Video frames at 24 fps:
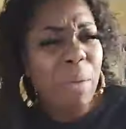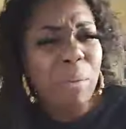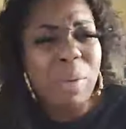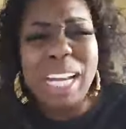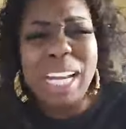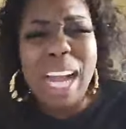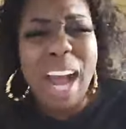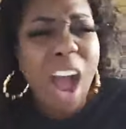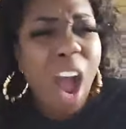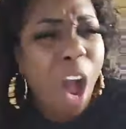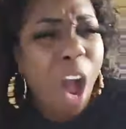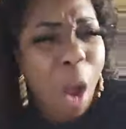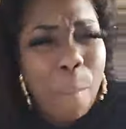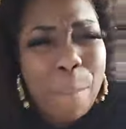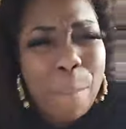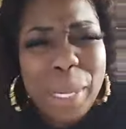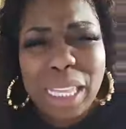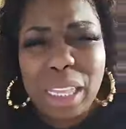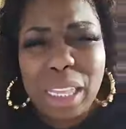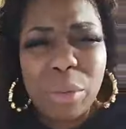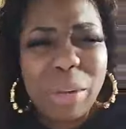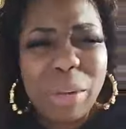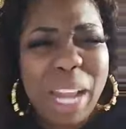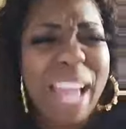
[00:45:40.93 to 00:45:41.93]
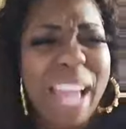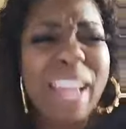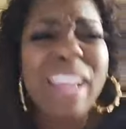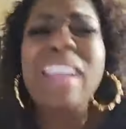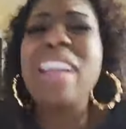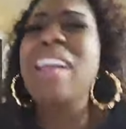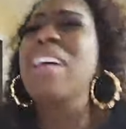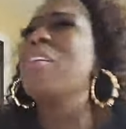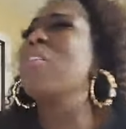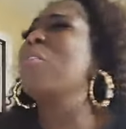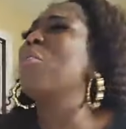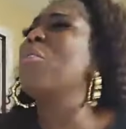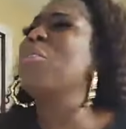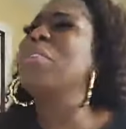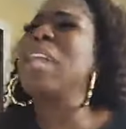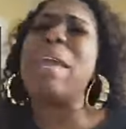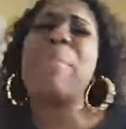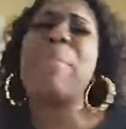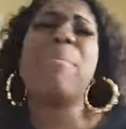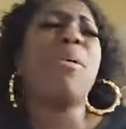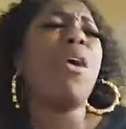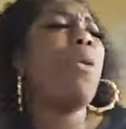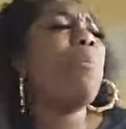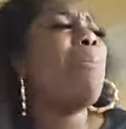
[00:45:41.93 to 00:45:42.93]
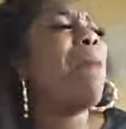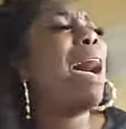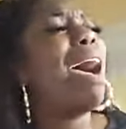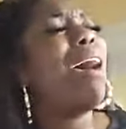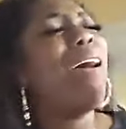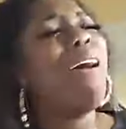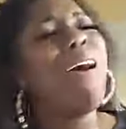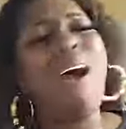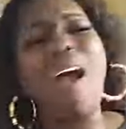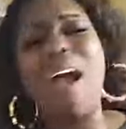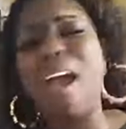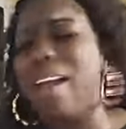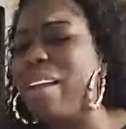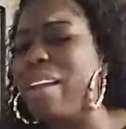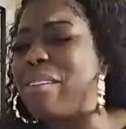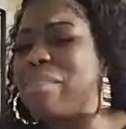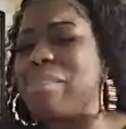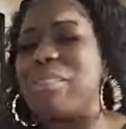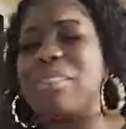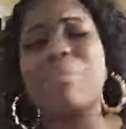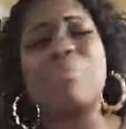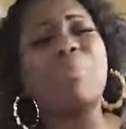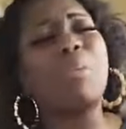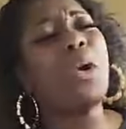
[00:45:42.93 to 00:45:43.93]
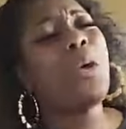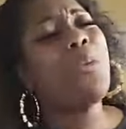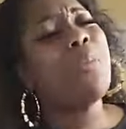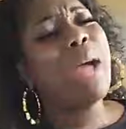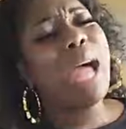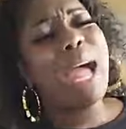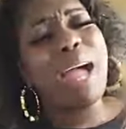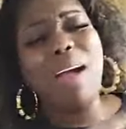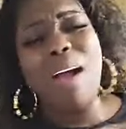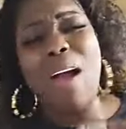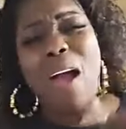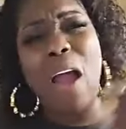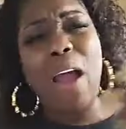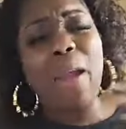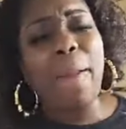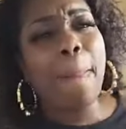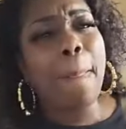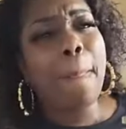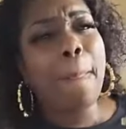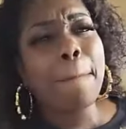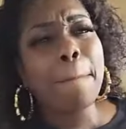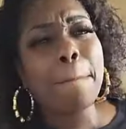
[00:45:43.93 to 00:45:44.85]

We done all been through that. Oh, they broke my heart, broke my heart.